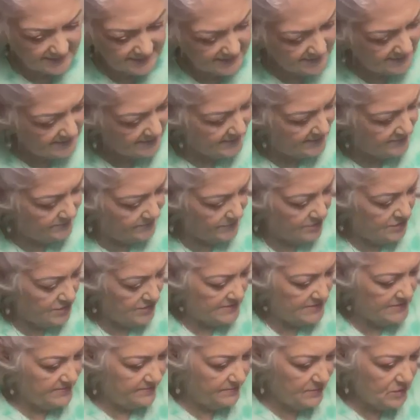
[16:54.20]
we're
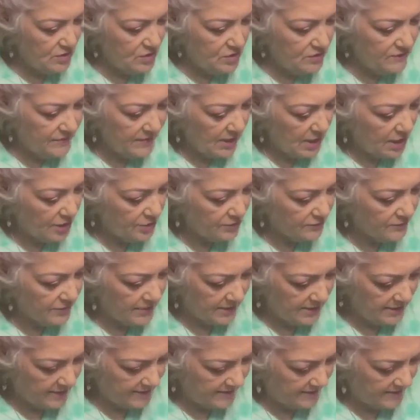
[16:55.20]
just moving on
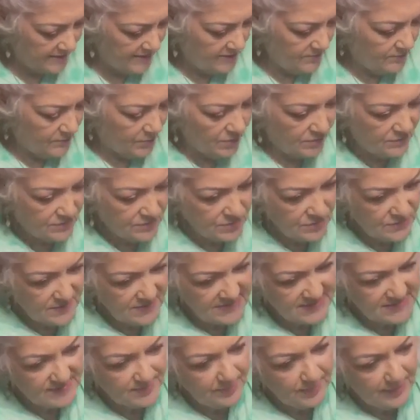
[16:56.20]
around. Then we're going to do
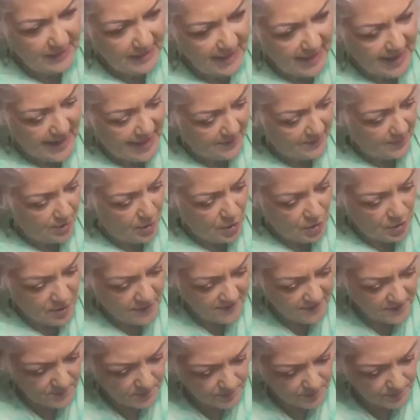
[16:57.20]
this black part